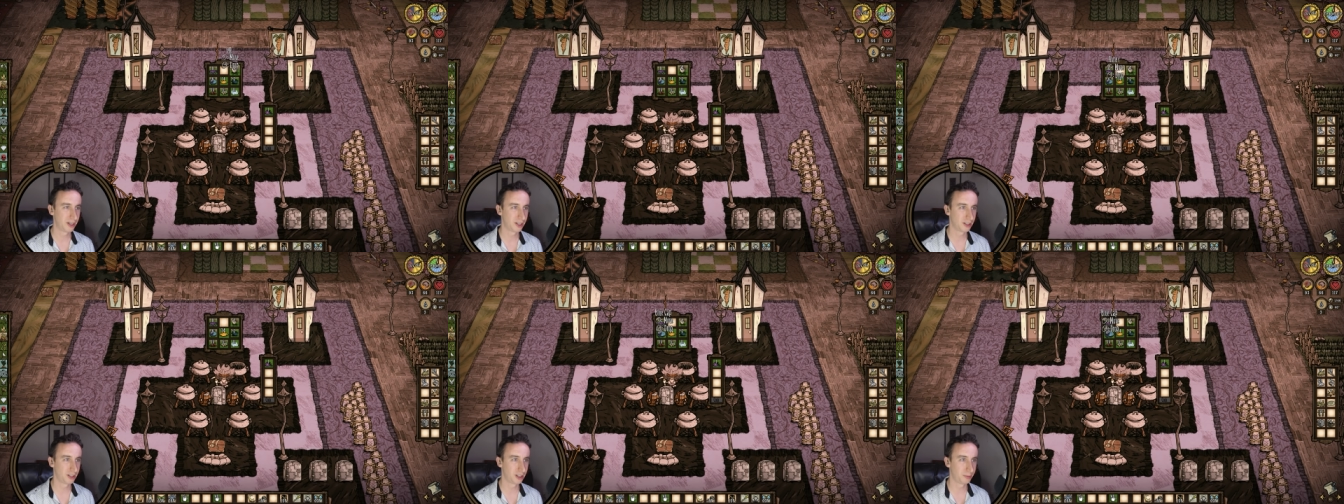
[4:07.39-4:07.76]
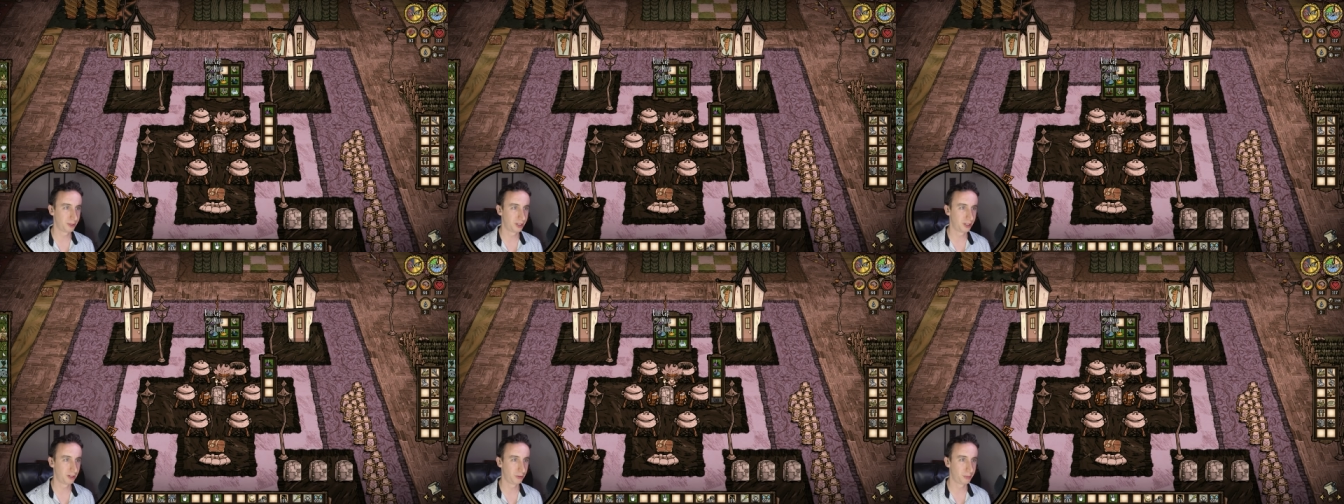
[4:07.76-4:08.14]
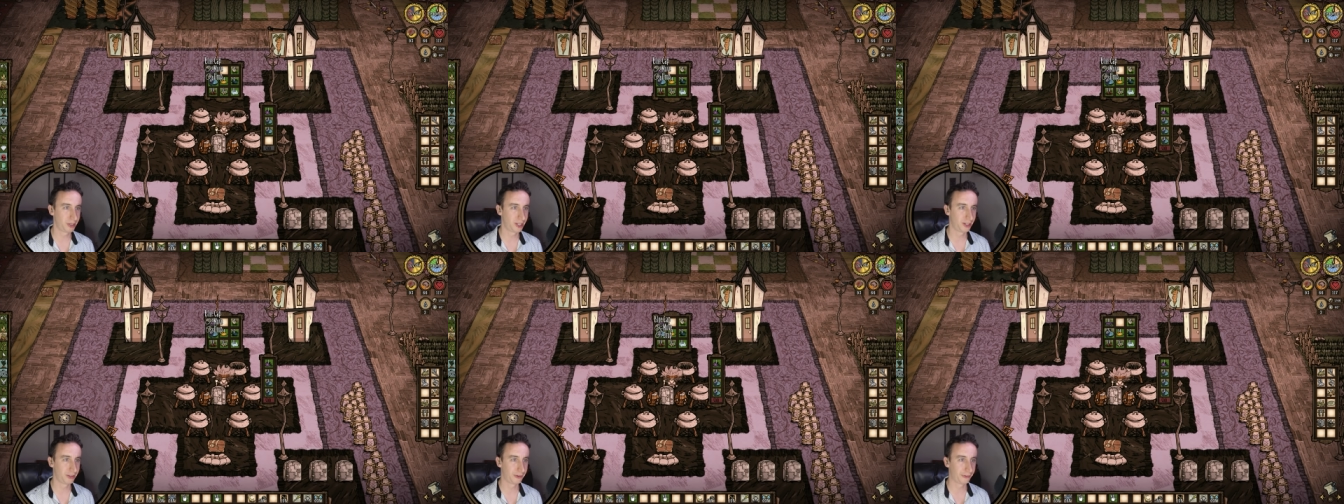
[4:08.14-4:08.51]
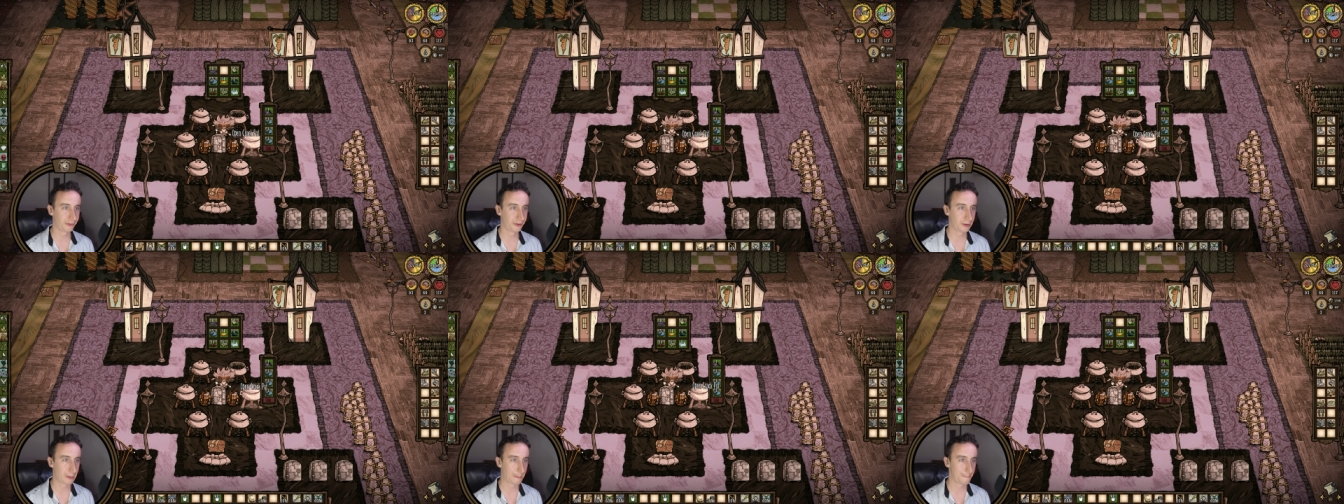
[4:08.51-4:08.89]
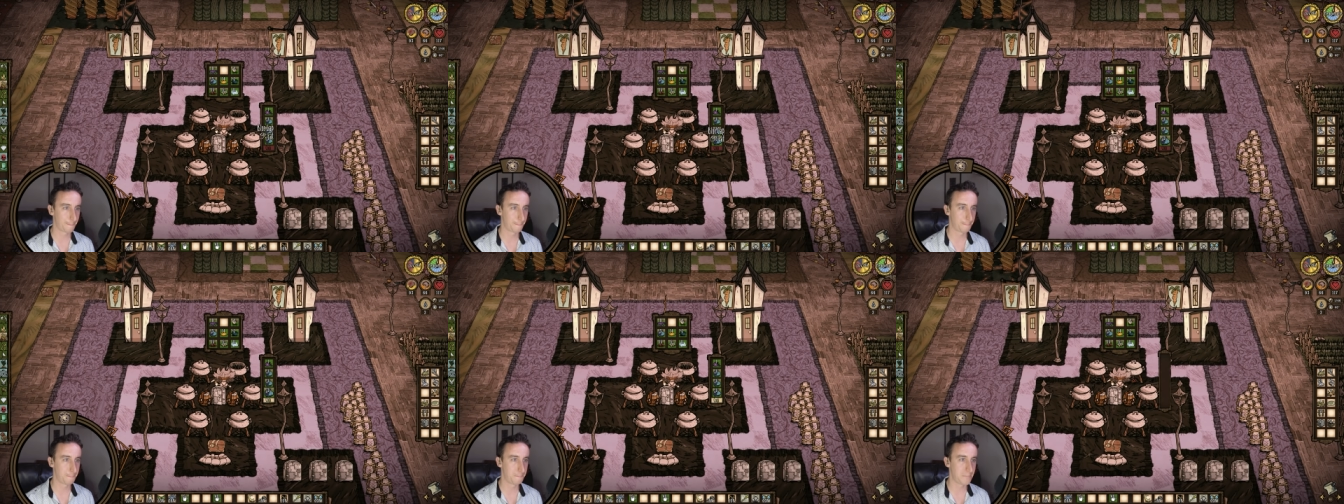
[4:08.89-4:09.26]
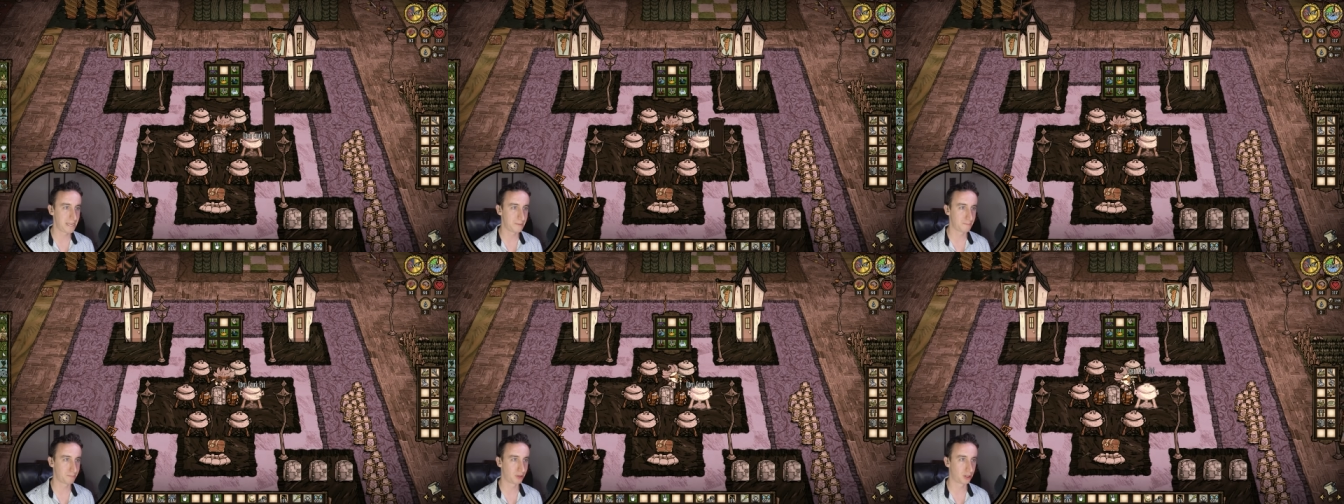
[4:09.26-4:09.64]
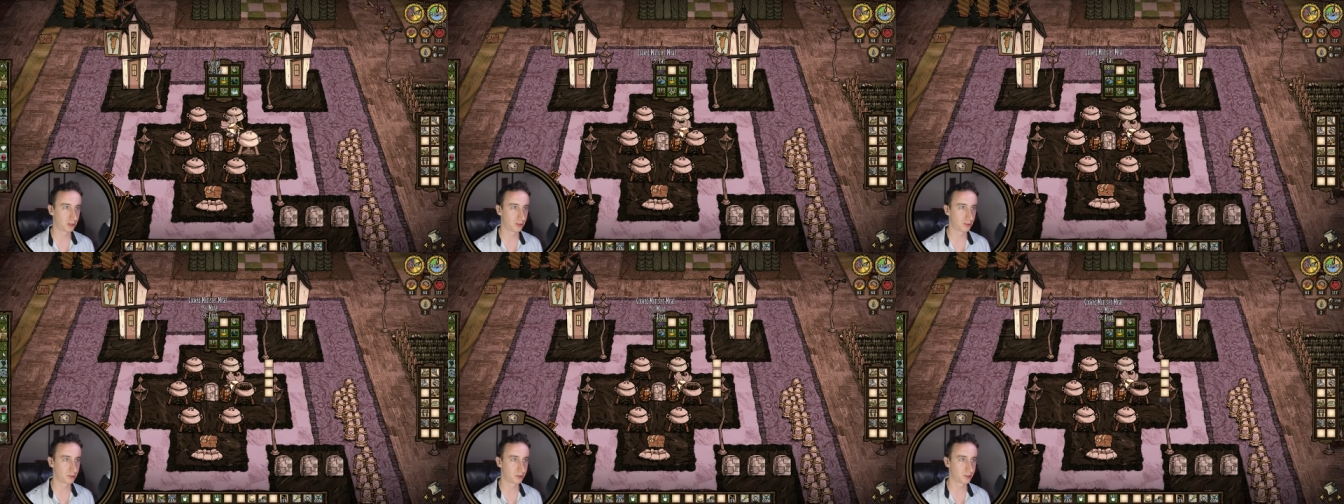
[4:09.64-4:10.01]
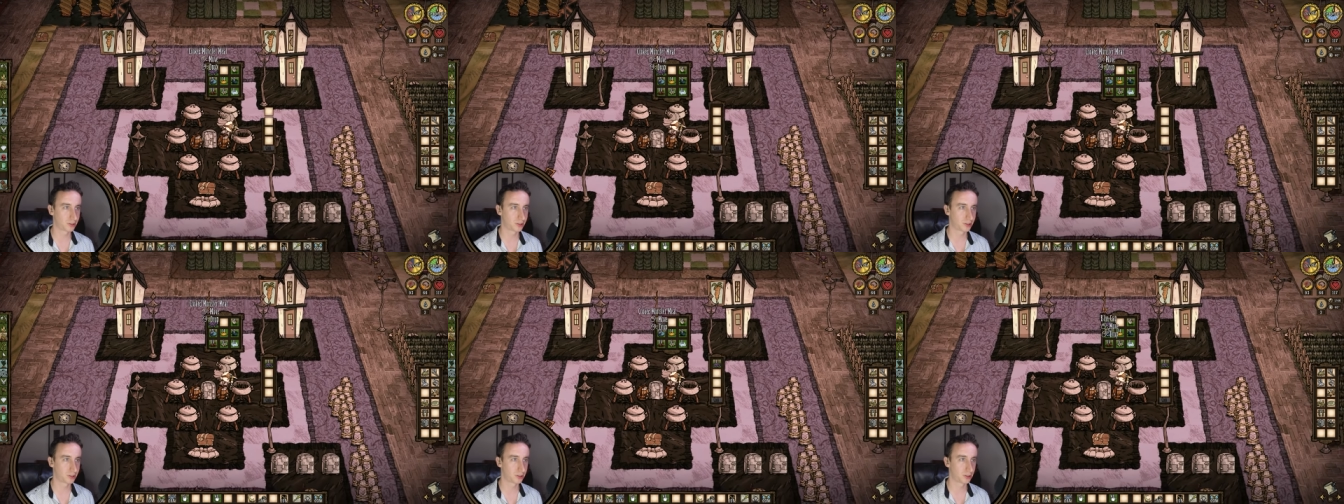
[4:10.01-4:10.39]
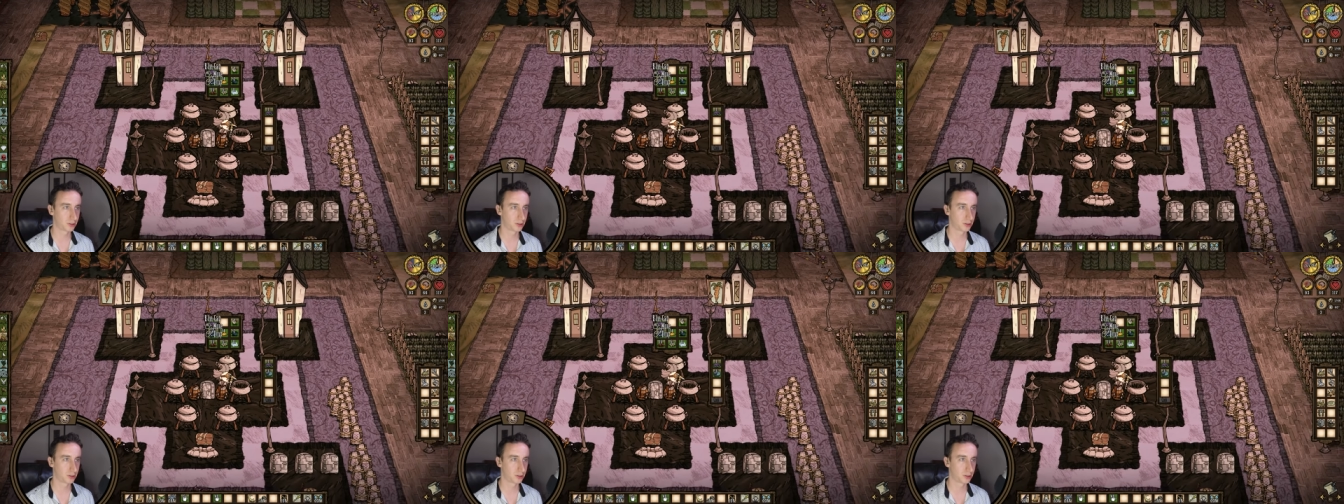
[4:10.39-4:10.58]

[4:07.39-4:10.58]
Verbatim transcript: a little bit of meatballs.